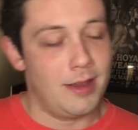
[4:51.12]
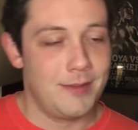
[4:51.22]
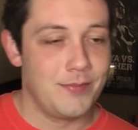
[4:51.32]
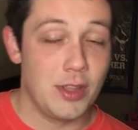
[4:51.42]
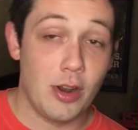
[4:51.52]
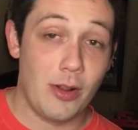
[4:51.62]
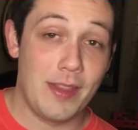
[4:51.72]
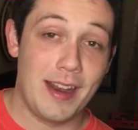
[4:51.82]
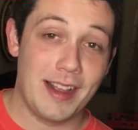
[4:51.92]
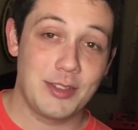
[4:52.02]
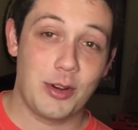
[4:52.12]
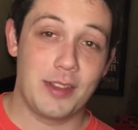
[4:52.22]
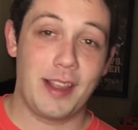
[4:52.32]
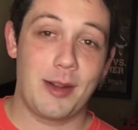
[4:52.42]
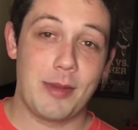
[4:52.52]
you know, and then I started
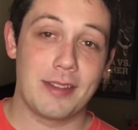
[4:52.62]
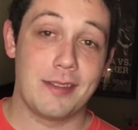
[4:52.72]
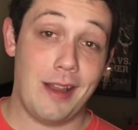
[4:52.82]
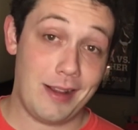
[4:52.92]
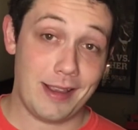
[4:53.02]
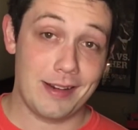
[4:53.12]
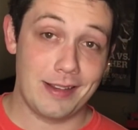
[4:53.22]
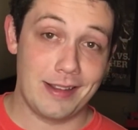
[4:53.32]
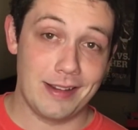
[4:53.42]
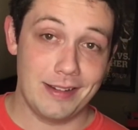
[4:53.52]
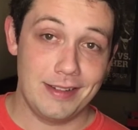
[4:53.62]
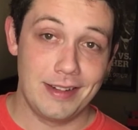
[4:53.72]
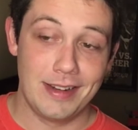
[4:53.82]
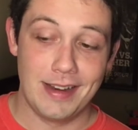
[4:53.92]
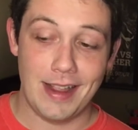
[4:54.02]
thinking about the knockout of the year,
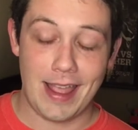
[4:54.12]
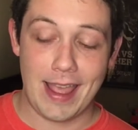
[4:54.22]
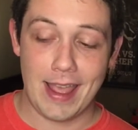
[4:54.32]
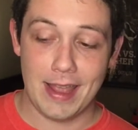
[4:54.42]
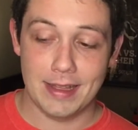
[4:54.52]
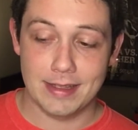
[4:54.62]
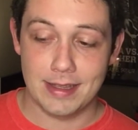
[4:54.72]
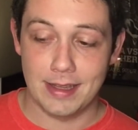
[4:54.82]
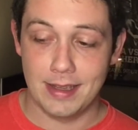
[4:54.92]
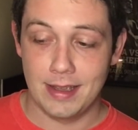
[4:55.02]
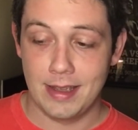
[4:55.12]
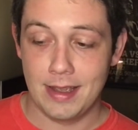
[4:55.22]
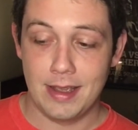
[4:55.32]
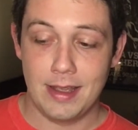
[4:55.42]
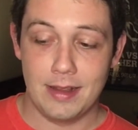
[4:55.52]
and
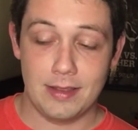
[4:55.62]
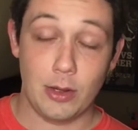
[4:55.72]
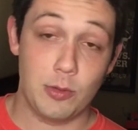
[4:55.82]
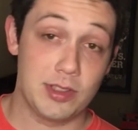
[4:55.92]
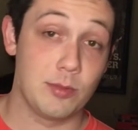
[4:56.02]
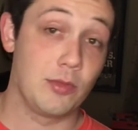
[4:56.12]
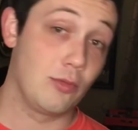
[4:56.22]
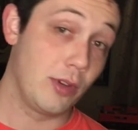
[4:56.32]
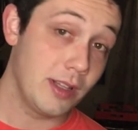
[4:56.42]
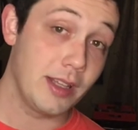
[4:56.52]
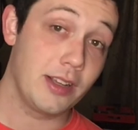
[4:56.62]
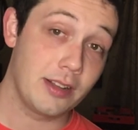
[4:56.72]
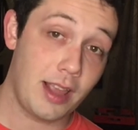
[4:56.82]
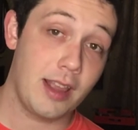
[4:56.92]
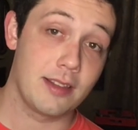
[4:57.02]
there was some really good
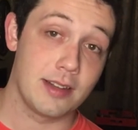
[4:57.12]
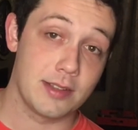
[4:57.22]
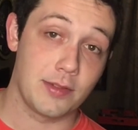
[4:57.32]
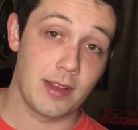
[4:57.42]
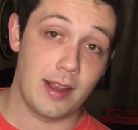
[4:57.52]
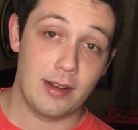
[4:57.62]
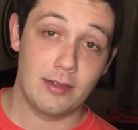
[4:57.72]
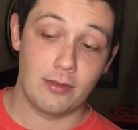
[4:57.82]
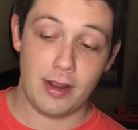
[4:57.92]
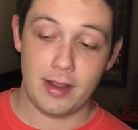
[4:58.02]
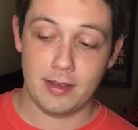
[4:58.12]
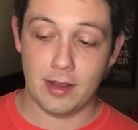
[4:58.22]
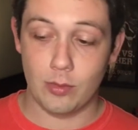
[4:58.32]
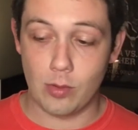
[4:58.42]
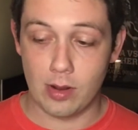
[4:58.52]
candidates for that, right? There
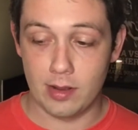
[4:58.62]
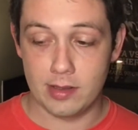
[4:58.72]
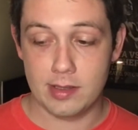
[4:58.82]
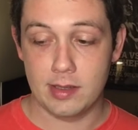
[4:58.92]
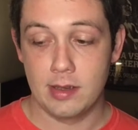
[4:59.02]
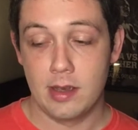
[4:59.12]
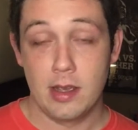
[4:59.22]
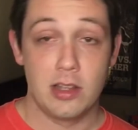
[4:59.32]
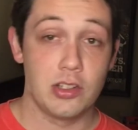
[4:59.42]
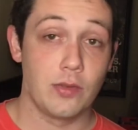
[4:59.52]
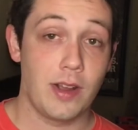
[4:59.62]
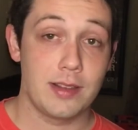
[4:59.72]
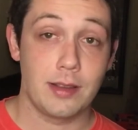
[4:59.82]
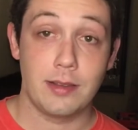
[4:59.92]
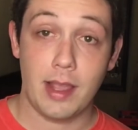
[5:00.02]
was
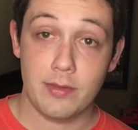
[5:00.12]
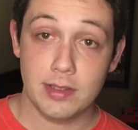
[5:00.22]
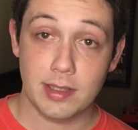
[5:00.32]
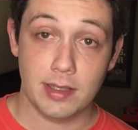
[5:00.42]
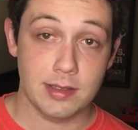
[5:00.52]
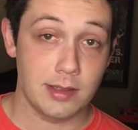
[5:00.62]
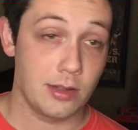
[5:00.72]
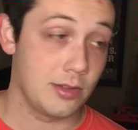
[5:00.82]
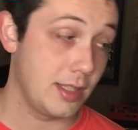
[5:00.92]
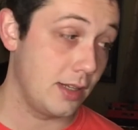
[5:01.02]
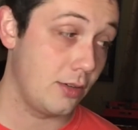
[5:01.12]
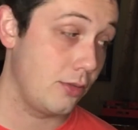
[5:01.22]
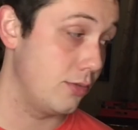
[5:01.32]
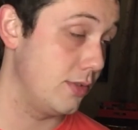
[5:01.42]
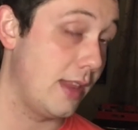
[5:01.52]
Gervonta Davis against Leo Santa
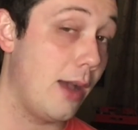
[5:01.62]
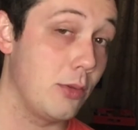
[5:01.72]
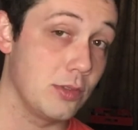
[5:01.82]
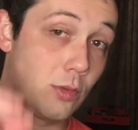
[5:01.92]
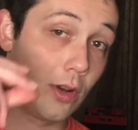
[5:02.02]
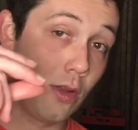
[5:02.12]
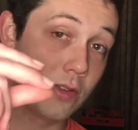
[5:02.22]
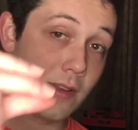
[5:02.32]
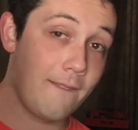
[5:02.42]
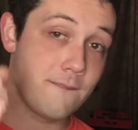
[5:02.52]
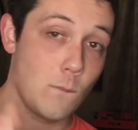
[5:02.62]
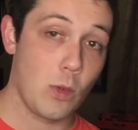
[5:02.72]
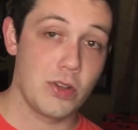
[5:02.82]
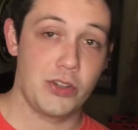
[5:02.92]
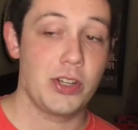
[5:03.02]
Cruz. That was one of those
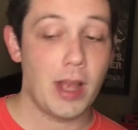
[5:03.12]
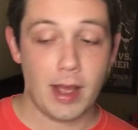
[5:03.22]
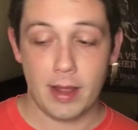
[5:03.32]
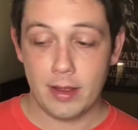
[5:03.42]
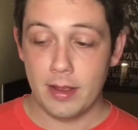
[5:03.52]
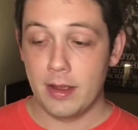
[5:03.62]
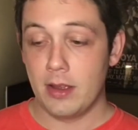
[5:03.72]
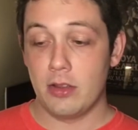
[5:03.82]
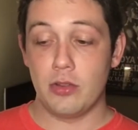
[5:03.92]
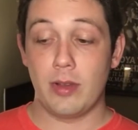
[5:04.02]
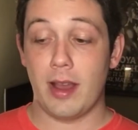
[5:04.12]
one shot. You got